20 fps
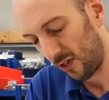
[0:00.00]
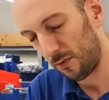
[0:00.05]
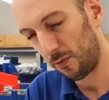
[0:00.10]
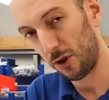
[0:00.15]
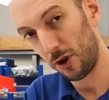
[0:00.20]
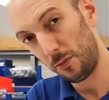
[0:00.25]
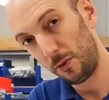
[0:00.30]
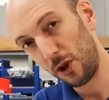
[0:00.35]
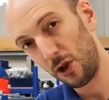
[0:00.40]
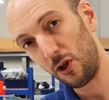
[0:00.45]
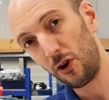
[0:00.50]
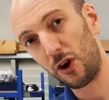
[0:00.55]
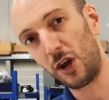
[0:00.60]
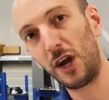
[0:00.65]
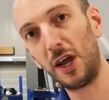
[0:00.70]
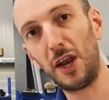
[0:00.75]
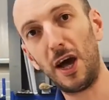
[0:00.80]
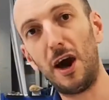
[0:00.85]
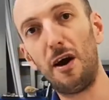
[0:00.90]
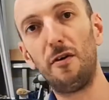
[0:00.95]
I'm going to be
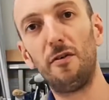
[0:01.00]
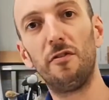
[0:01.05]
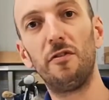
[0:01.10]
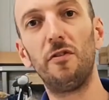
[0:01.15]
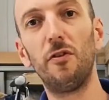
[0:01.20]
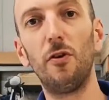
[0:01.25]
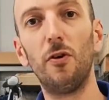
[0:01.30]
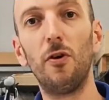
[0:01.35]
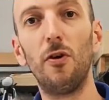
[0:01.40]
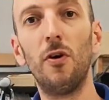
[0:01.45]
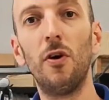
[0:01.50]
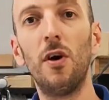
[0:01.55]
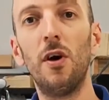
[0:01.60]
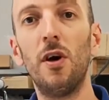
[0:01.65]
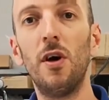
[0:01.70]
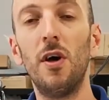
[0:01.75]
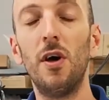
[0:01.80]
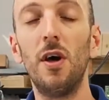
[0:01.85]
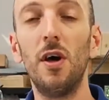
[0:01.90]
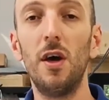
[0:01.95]
looking out for
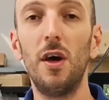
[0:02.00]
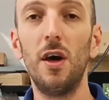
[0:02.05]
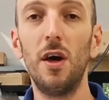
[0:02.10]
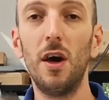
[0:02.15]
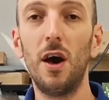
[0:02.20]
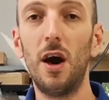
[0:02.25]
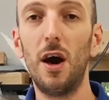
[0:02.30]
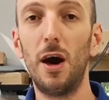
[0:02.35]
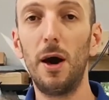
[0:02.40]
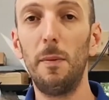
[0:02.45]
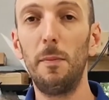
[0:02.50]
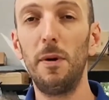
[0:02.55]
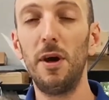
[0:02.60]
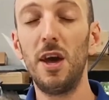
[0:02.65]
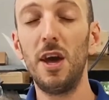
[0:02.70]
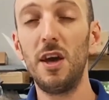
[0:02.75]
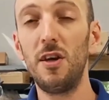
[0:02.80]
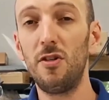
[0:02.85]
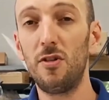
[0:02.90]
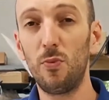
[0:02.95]

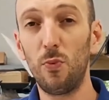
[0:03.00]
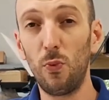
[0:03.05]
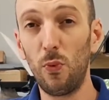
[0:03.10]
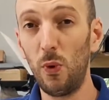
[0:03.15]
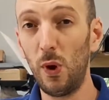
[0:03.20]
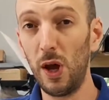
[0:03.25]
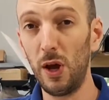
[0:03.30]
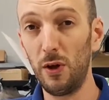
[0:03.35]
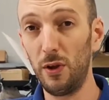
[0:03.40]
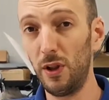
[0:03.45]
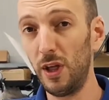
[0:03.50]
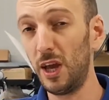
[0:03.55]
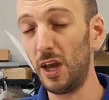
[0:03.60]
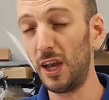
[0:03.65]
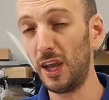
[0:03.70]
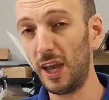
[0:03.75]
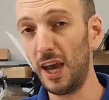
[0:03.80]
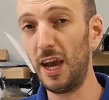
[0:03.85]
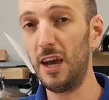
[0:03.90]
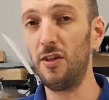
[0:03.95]
each wheel
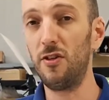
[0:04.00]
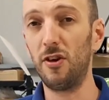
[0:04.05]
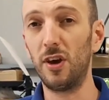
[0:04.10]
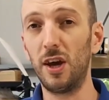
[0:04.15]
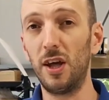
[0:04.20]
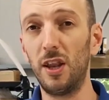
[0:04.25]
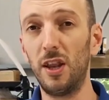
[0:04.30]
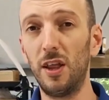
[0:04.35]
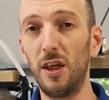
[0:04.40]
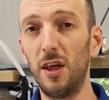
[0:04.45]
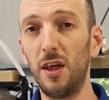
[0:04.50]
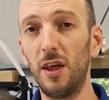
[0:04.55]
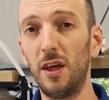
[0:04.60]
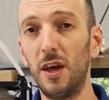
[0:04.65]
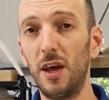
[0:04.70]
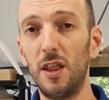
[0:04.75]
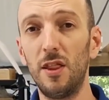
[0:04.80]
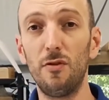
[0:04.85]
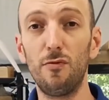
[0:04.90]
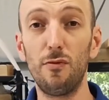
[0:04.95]
engaging
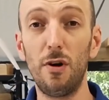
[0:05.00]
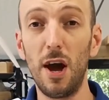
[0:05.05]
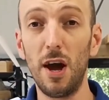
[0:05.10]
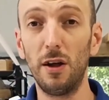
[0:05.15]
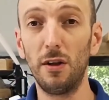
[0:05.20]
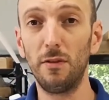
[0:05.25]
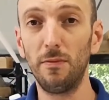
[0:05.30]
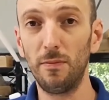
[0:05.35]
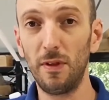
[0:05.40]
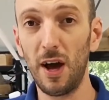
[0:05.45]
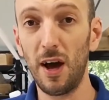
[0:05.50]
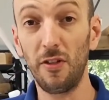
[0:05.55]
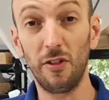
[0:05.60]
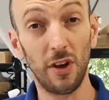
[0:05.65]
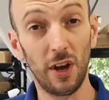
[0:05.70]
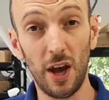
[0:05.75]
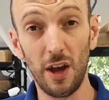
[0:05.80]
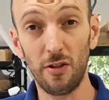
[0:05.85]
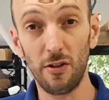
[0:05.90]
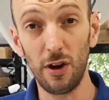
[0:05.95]
in the rail as
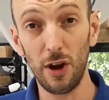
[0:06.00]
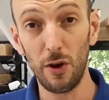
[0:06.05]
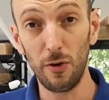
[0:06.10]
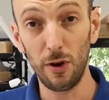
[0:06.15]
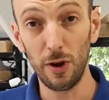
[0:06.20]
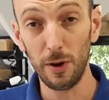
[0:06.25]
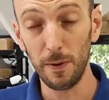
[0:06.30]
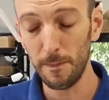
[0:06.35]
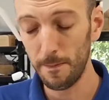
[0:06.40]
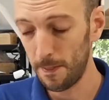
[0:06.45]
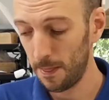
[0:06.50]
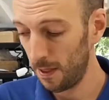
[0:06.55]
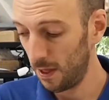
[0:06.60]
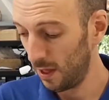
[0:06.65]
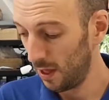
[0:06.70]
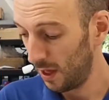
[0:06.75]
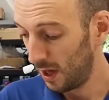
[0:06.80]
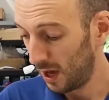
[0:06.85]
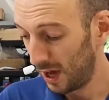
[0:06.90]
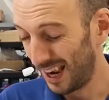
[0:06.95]
it gets loaded.
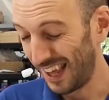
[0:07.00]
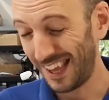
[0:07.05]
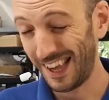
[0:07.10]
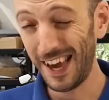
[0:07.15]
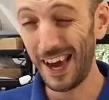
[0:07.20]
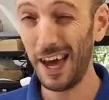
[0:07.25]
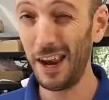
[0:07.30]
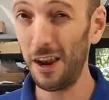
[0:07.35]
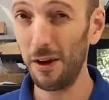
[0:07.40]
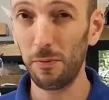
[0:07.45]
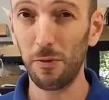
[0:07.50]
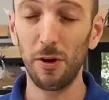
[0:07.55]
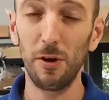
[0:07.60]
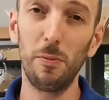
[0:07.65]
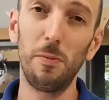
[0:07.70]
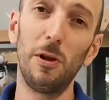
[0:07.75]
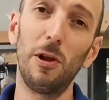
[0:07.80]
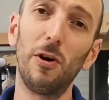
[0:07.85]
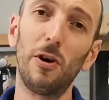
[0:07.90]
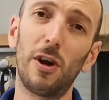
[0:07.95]
And again, I'm going to
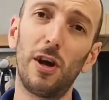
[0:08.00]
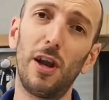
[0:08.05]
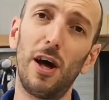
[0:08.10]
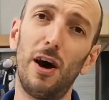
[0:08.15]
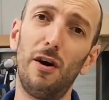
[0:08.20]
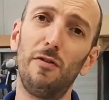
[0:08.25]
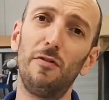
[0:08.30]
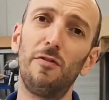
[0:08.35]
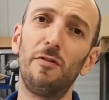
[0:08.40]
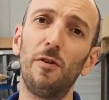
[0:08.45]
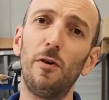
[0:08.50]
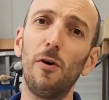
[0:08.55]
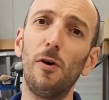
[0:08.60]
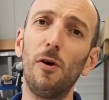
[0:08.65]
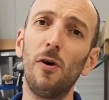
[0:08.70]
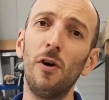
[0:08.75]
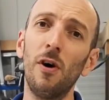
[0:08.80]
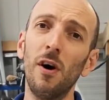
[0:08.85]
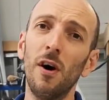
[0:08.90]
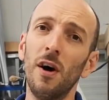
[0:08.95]
be looking out
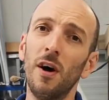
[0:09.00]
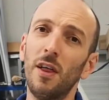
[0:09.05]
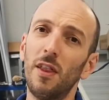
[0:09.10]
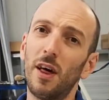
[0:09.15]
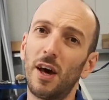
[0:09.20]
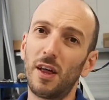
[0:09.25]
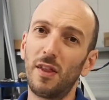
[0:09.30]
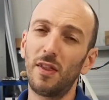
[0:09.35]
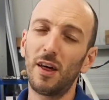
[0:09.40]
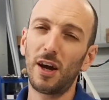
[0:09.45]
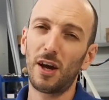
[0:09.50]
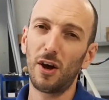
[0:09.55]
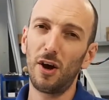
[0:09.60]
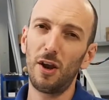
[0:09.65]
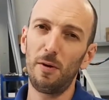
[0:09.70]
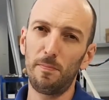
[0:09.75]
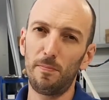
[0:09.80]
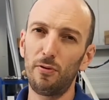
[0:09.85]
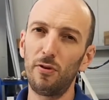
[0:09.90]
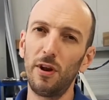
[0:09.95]
for that
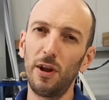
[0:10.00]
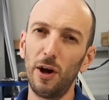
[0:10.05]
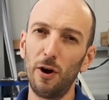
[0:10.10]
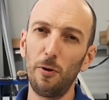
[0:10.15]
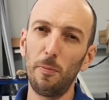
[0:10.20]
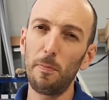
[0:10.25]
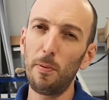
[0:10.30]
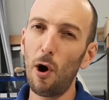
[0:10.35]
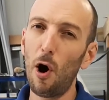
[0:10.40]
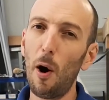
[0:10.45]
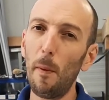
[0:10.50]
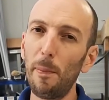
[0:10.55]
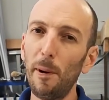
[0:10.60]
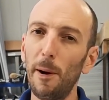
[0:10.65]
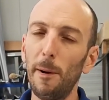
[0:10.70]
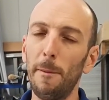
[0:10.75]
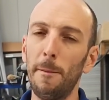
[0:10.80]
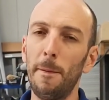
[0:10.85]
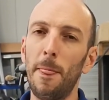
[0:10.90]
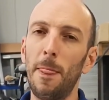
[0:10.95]
kind of preload pop,
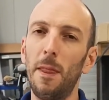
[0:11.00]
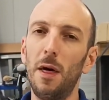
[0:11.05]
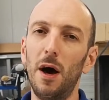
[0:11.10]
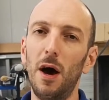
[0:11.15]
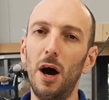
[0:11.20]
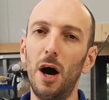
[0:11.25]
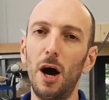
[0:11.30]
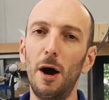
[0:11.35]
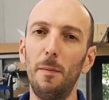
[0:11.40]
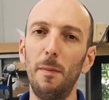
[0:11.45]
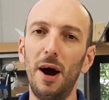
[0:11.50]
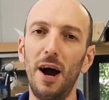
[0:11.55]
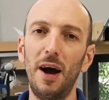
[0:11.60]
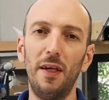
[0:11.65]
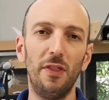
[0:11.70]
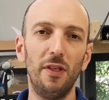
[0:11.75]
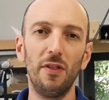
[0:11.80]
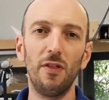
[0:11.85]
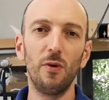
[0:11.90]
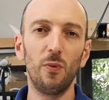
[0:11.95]

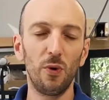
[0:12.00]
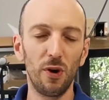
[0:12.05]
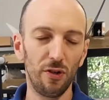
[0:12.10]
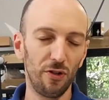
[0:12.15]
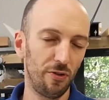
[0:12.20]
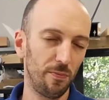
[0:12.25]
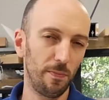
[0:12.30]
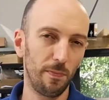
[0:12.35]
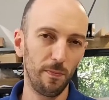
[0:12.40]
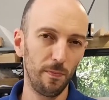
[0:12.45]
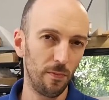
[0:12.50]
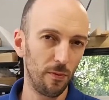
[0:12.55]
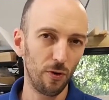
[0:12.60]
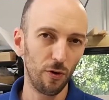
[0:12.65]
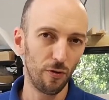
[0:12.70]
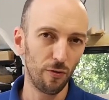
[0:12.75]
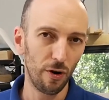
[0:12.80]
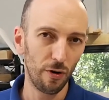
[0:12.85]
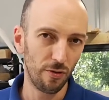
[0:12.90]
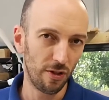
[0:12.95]
and that the wheels are
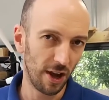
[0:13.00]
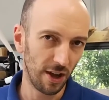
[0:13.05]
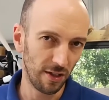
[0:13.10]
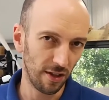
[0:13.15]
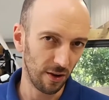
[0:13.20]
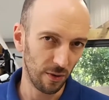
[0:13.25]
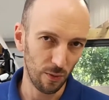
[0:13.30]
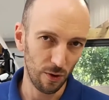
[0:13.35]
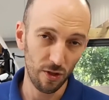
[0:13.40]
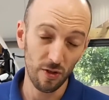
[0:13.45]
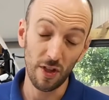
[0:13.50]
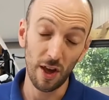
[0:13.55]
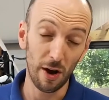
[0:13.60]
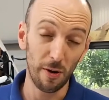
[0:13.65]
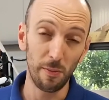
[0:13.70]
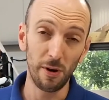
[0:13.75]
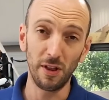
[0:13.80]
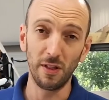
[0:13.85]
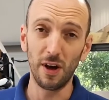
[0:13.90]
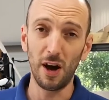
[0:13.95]
all rotating, which tell
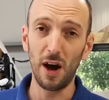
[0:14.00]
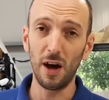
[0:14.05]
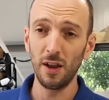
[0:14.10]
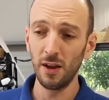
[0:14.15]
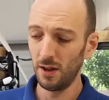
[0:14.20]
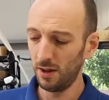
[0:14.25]
me that